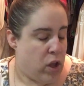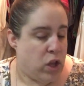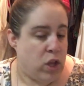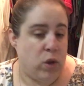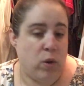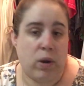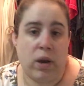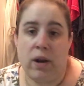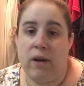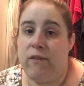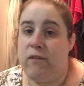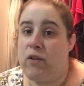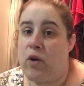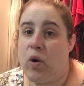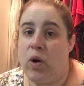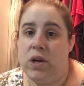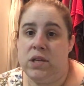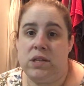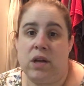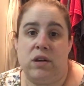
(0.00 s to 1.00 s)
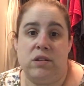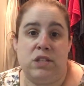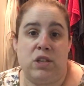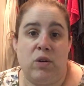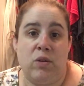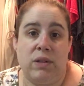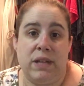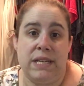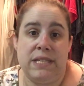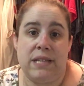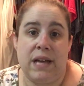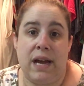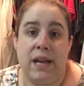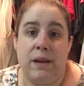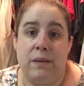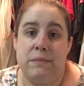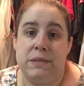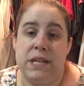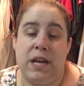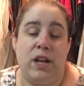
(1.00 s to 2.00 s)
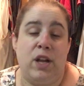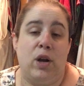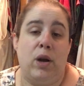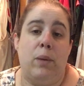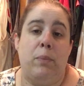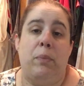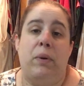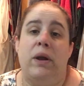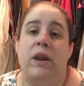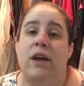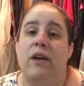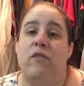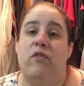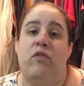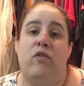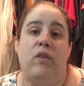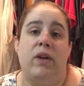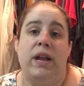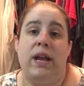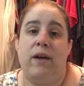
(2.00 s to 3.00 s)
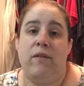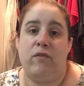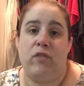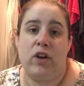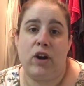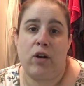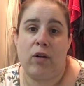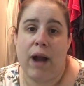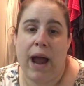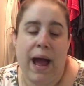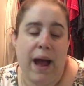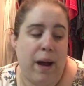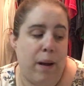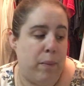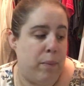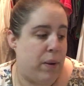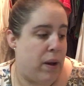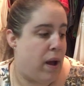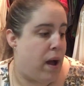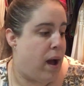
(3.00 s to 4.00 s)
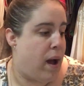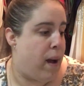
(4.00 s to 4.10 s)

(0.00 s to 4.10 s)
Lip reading: You can, of course, also list items that you're putting free up for grab.